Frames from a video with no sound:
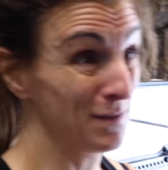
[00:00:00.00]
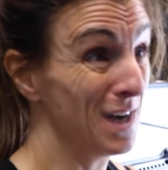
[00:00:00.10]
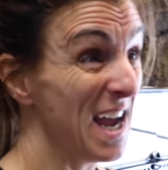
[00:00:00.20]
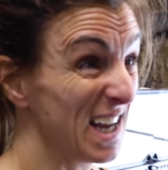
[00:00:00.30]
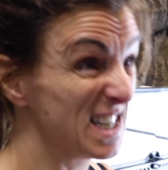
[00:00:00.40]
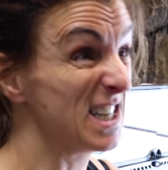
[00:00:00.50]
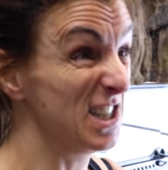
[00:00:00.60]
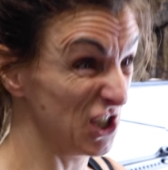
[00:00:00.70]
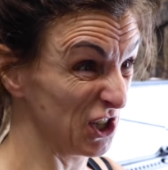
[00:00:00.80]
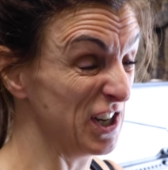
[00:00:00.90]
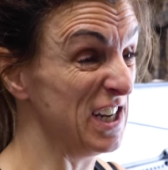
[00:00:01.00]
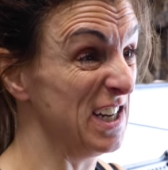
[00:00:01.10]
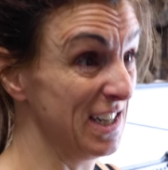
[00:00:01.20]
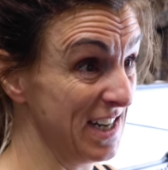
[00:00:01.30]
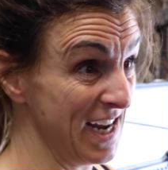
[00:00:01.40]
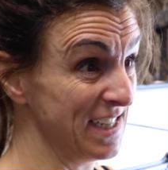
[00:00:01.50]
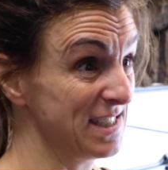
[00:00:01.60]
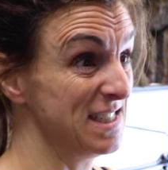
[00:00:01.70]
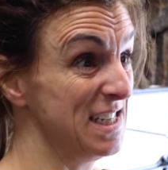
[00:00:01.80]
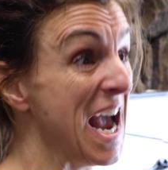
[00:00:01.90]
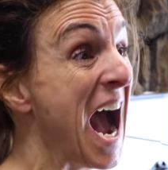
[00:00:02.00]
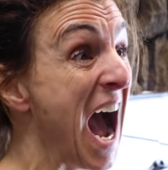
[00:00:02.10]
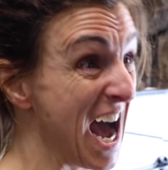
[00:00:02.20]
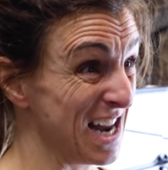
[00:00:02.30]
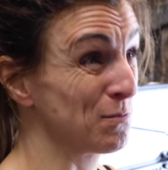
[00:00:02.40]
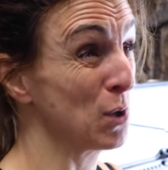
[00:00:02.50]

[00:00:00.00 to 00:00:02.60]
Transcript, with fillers: ever had dirty, nasty, yep. hot